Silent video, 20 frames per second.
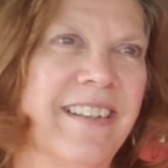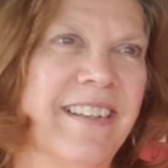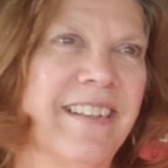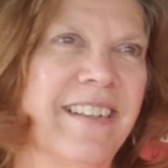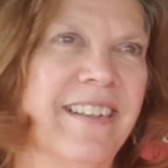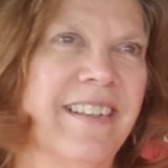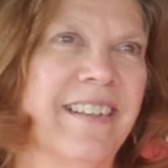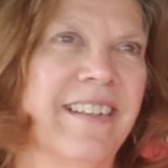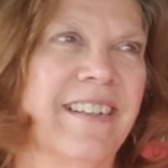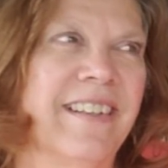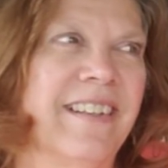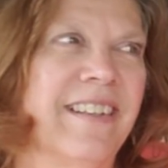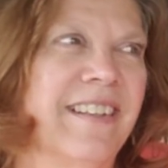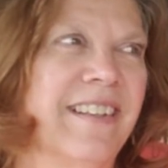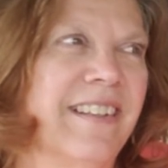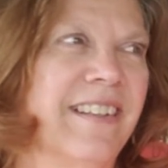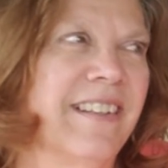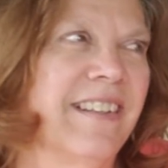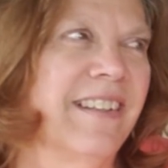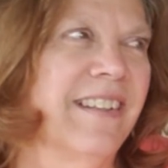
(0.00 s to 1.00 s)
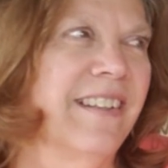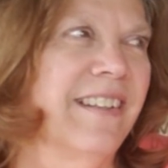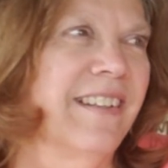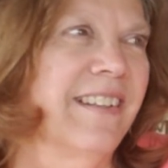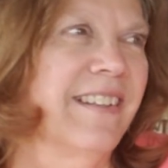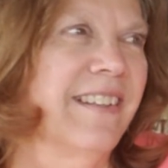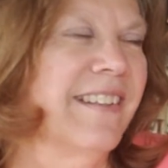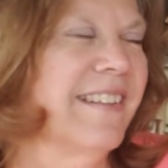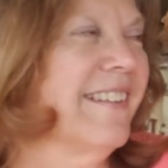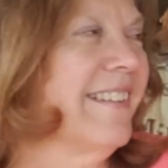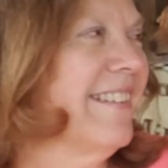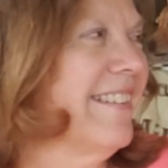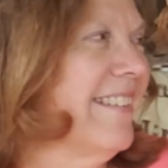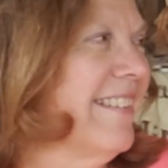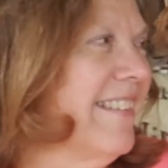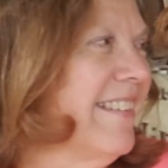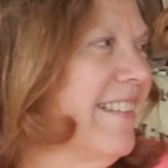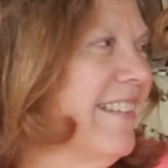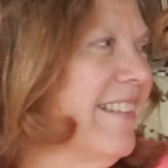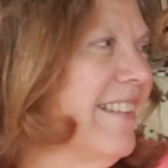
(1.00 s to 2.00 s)

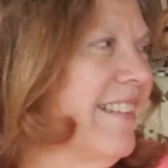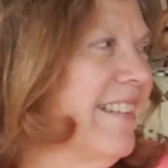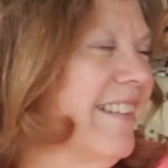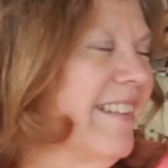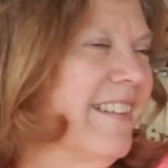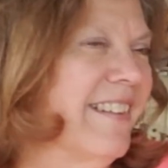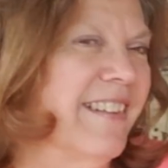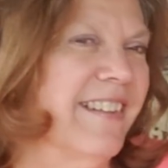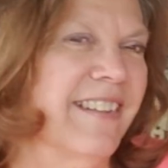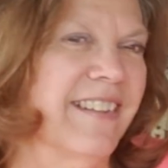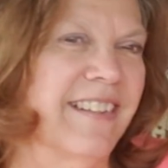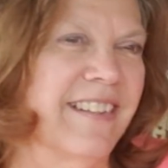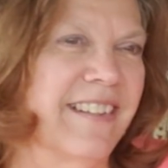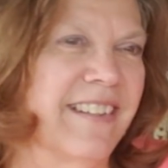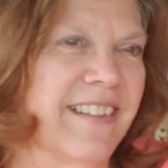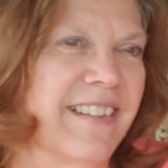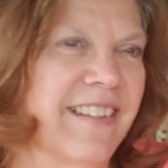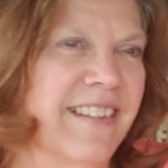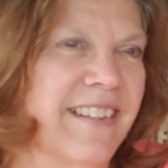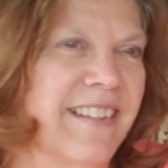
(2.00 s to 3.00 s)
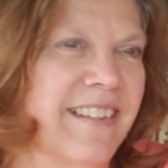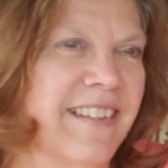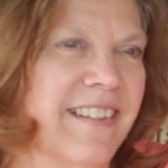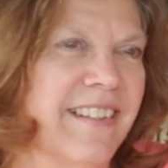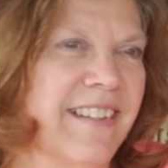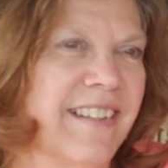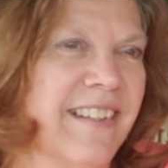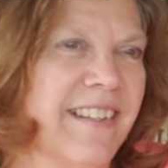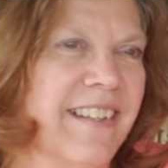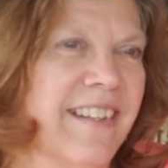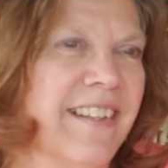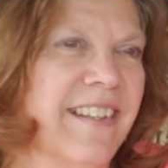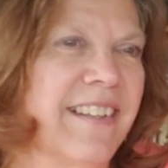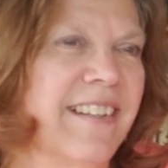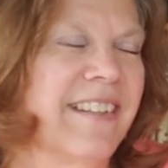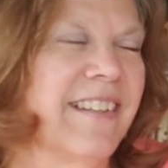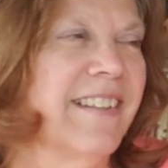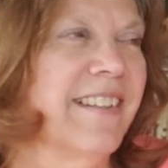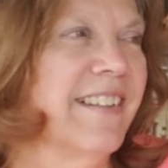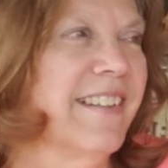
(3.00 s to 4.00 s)

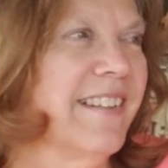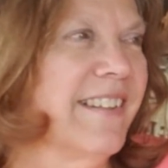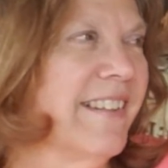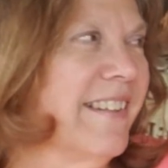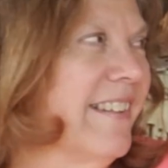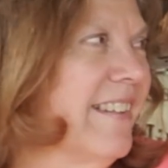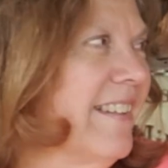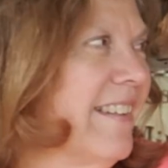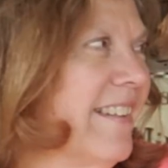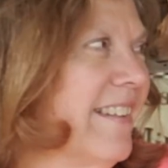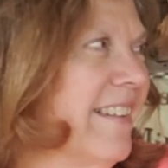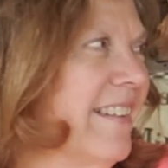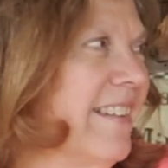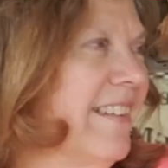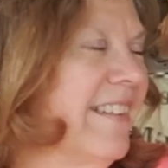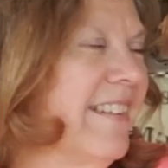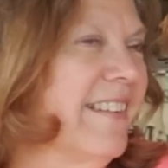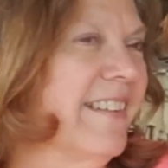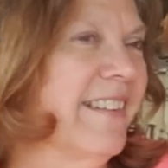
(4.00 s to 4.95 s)
No words are spoken by the person on screen.